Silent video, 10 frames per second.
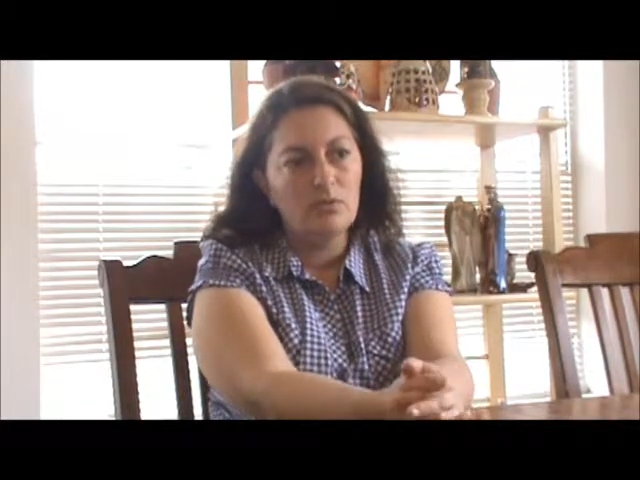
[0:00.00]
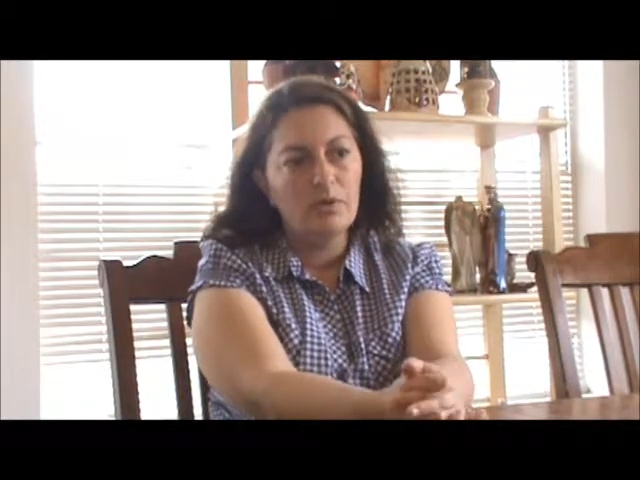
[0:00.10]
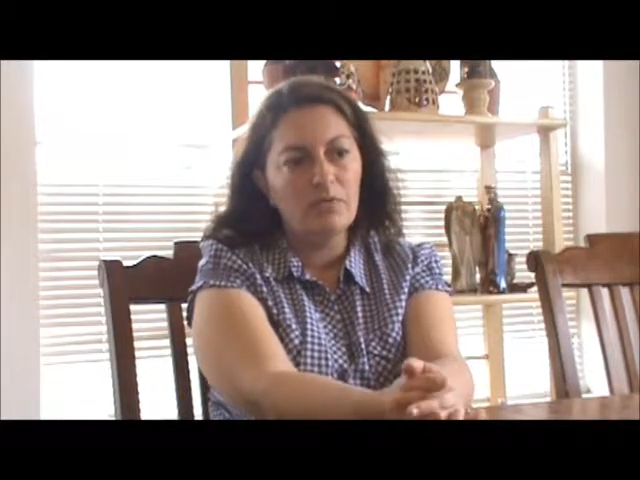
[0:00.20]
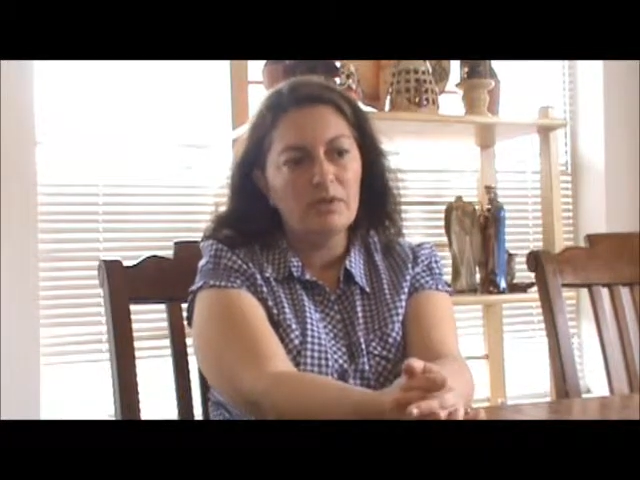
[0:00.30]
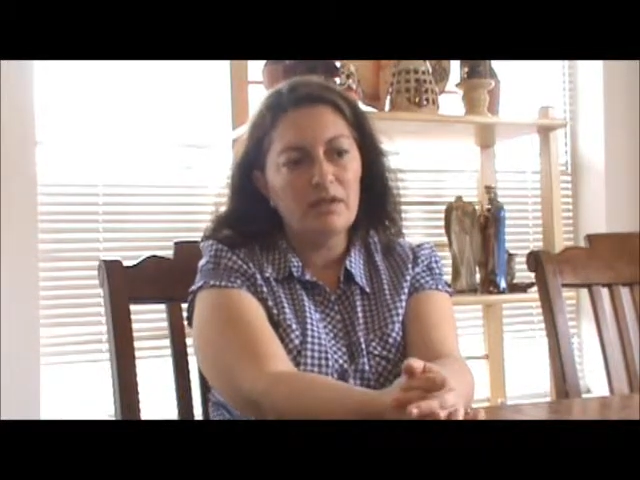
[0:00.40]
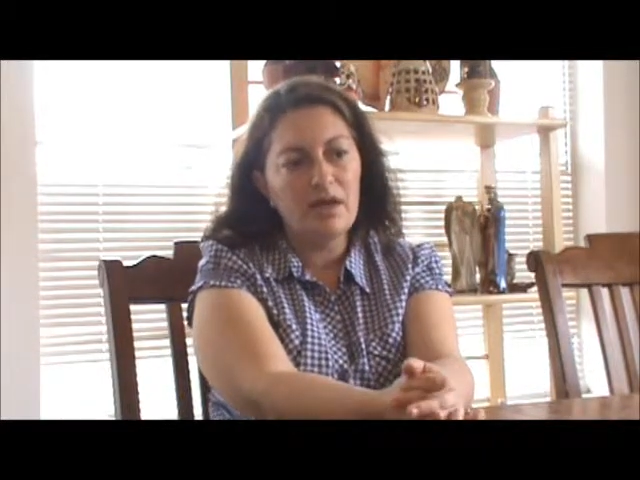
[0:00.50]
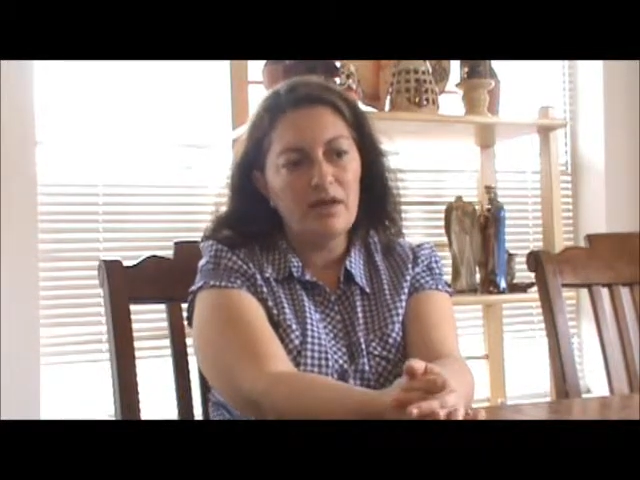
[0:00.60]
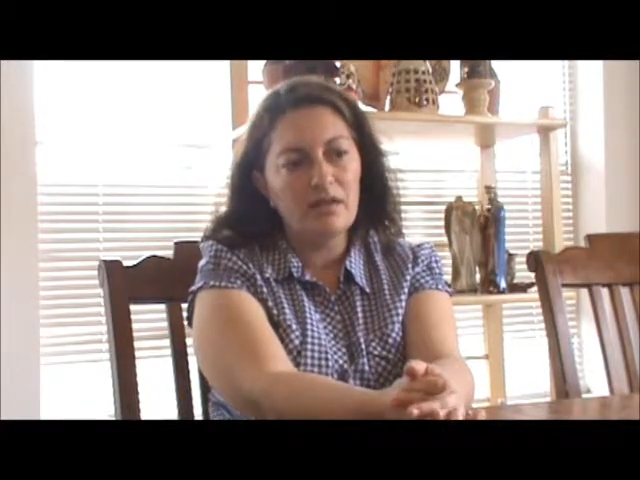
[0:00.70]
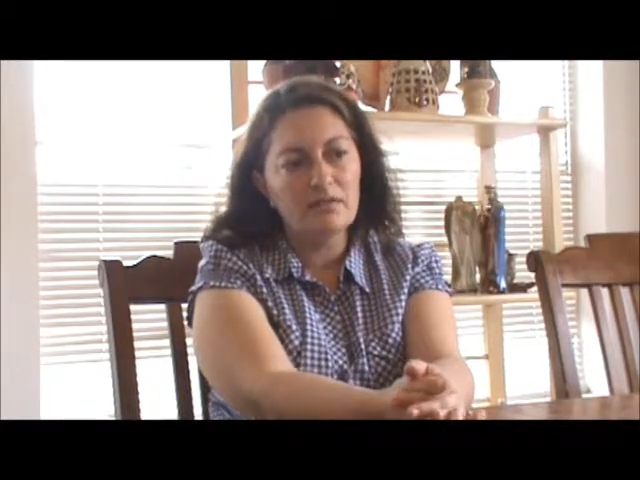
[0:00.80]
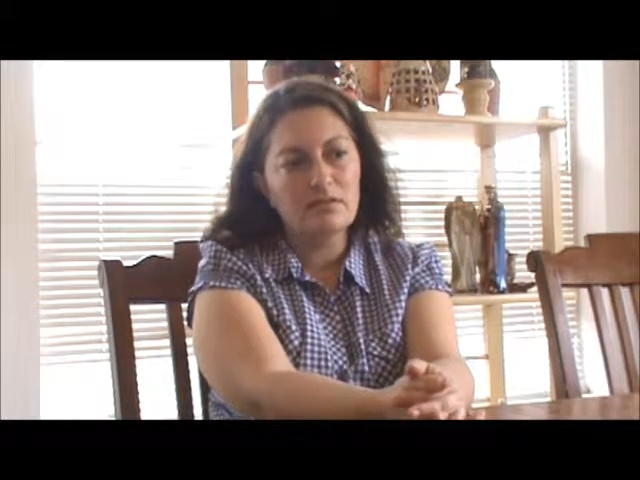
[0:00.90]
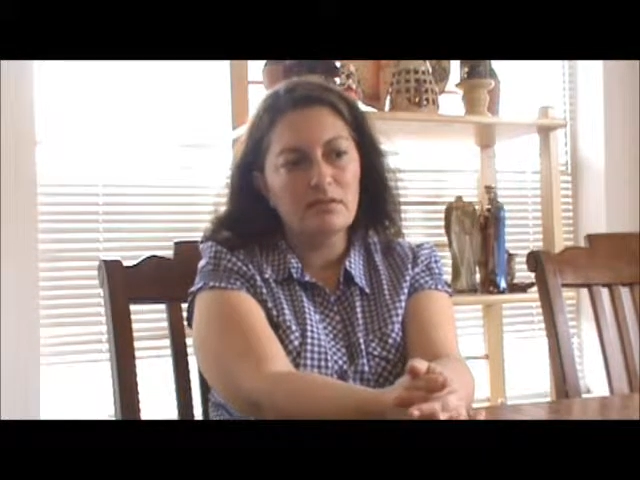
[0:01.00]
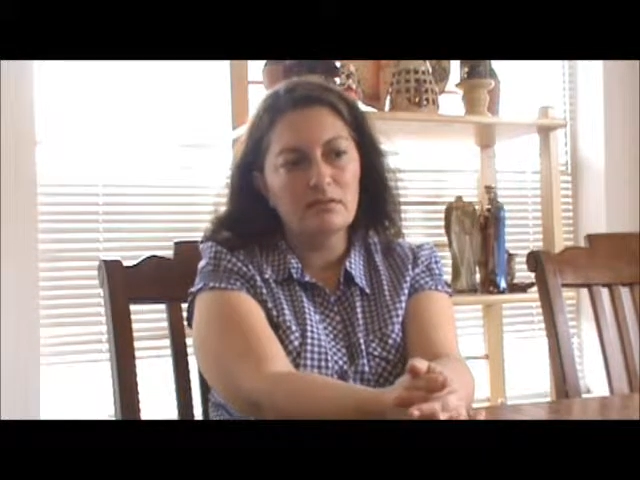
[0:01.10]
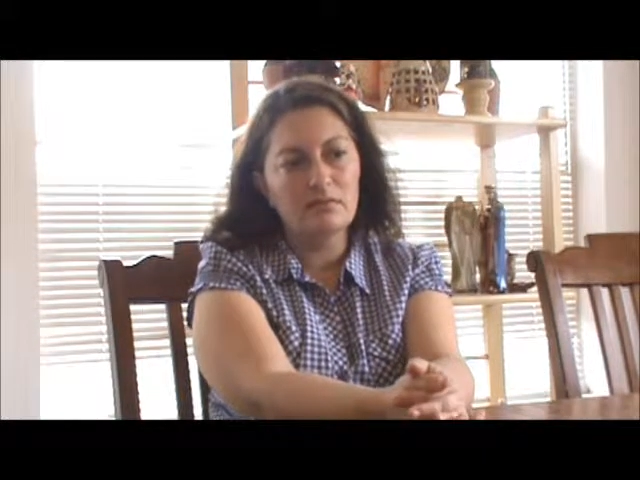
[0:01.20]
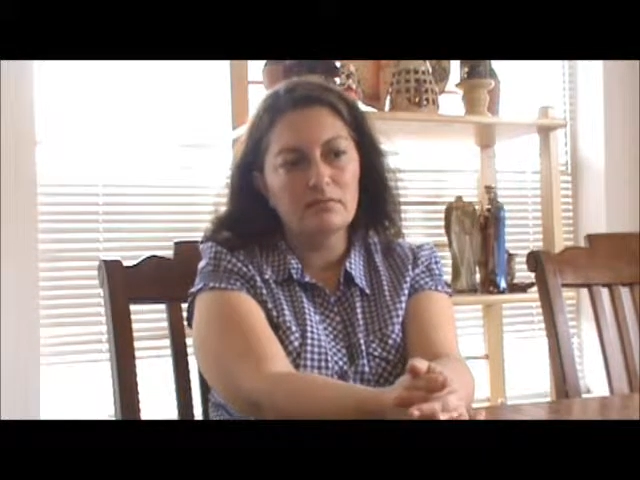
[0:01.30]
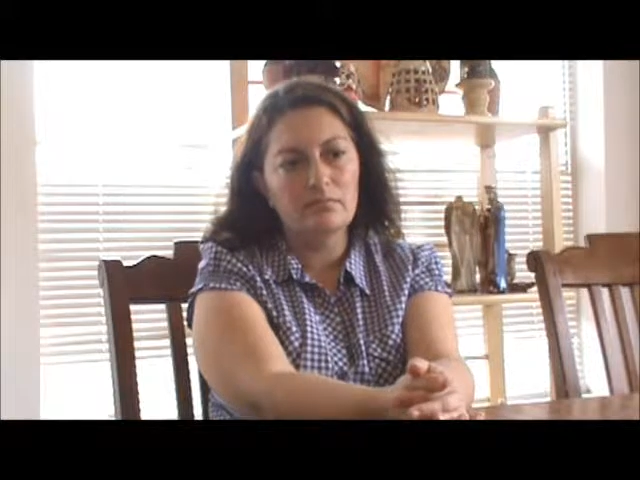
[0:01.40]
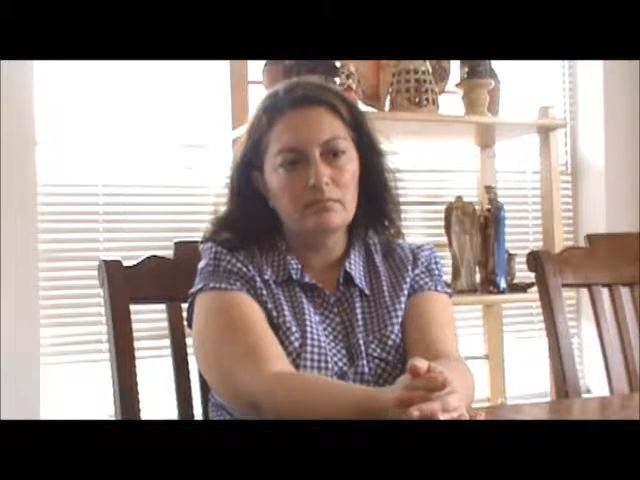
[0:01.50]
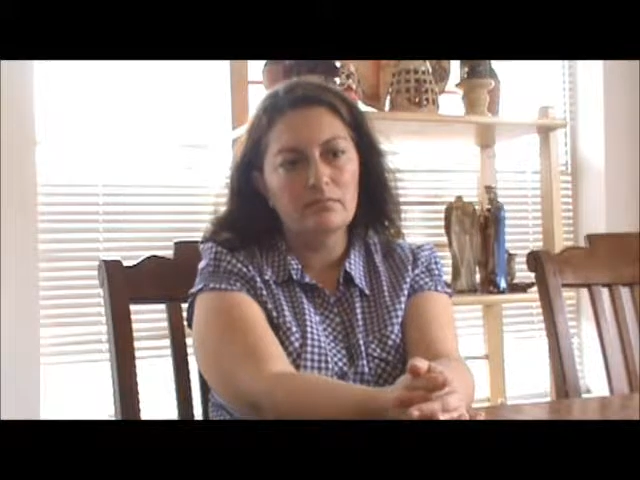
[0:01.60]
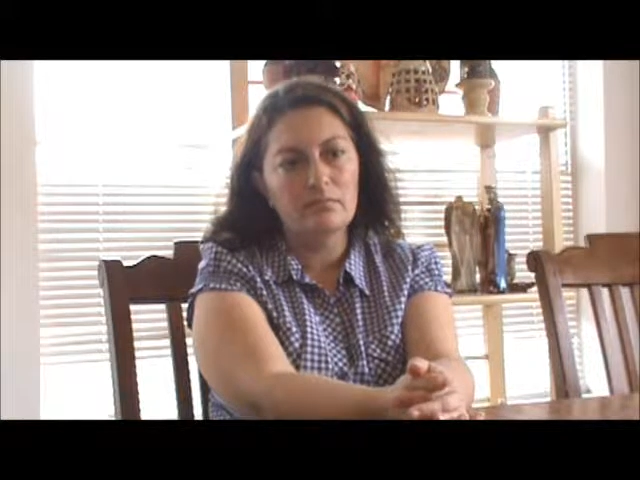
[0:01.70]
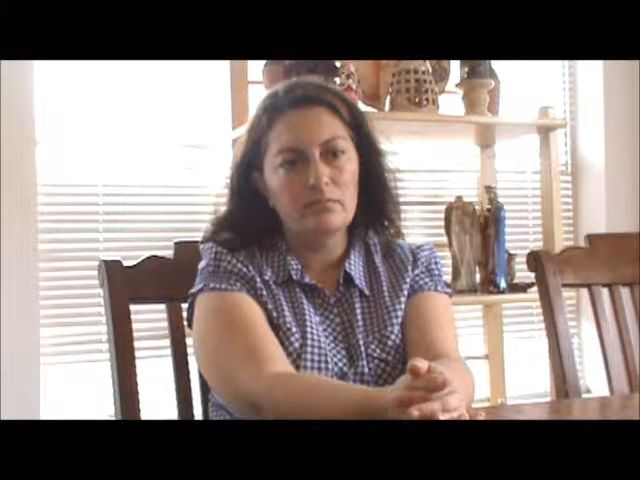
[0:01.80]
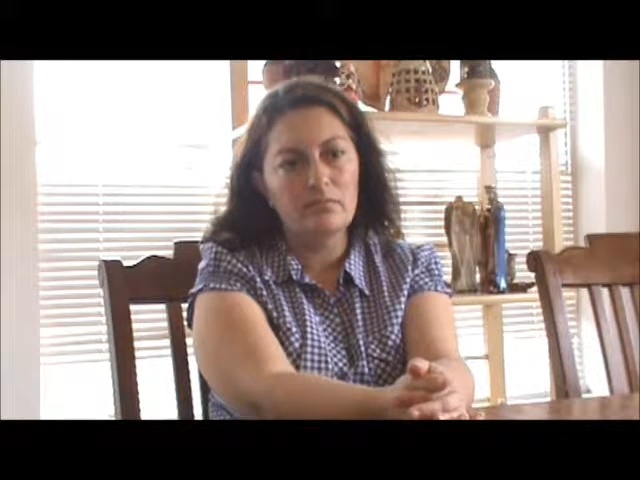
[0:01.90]
be with us and
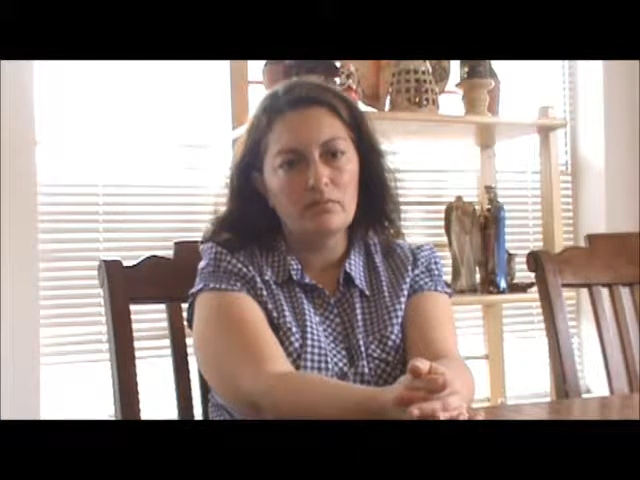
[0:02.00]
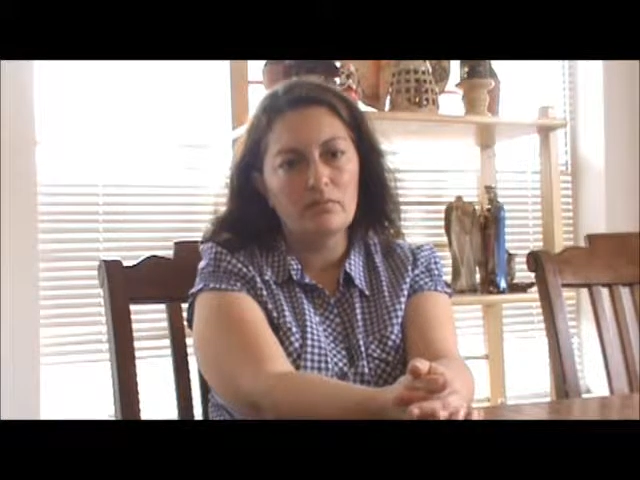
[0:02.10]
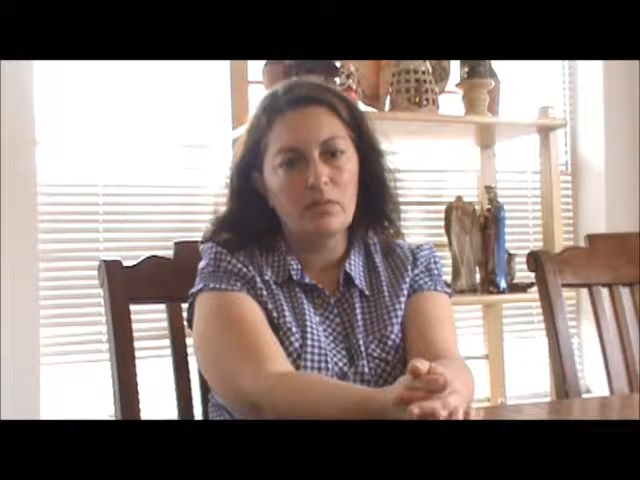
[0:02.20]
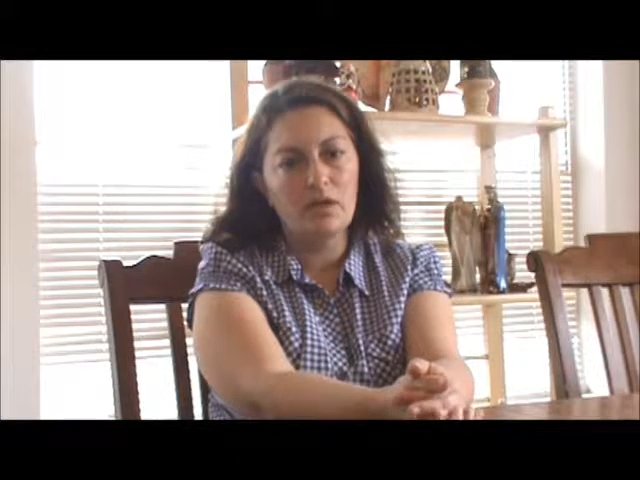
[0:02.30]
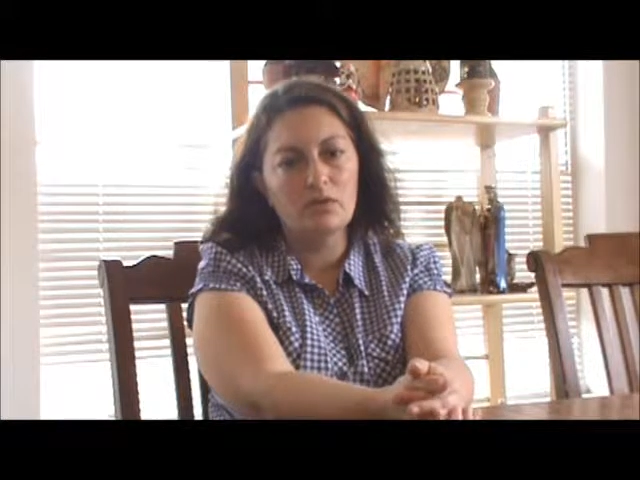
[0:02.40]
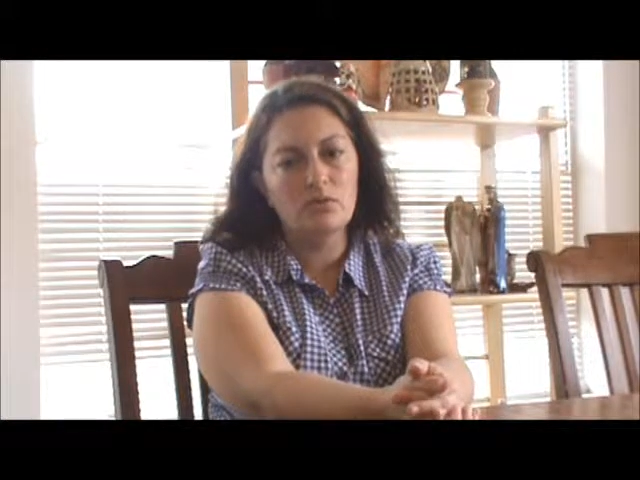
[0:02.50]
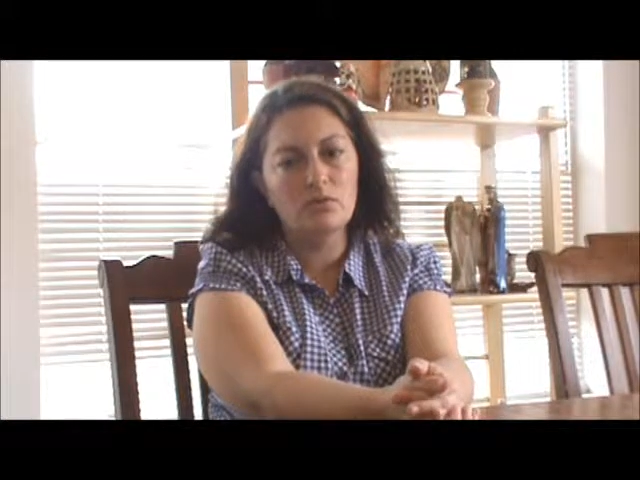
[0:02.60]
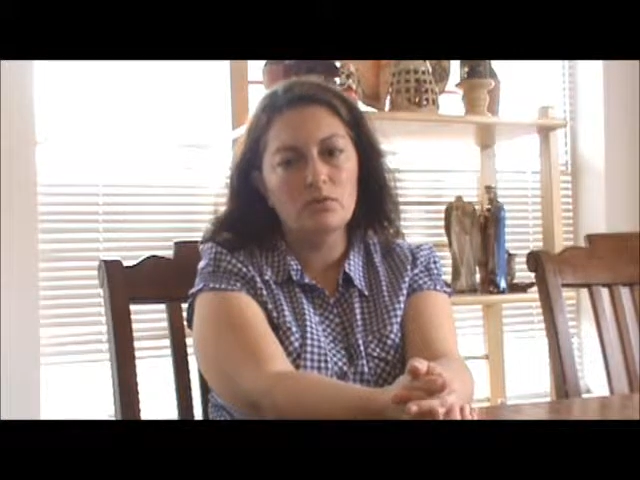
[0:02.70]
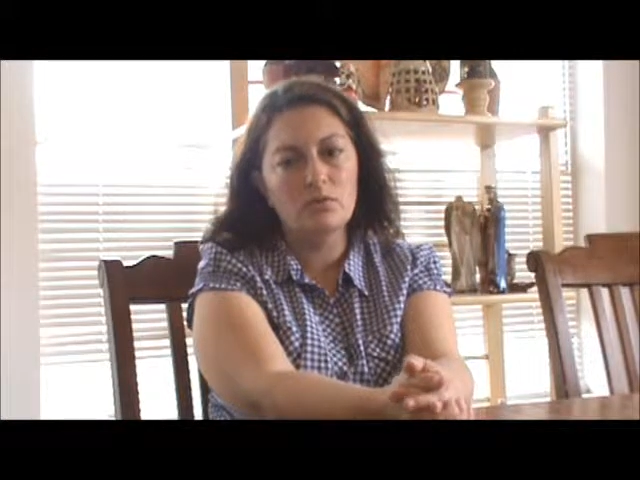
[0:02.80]
to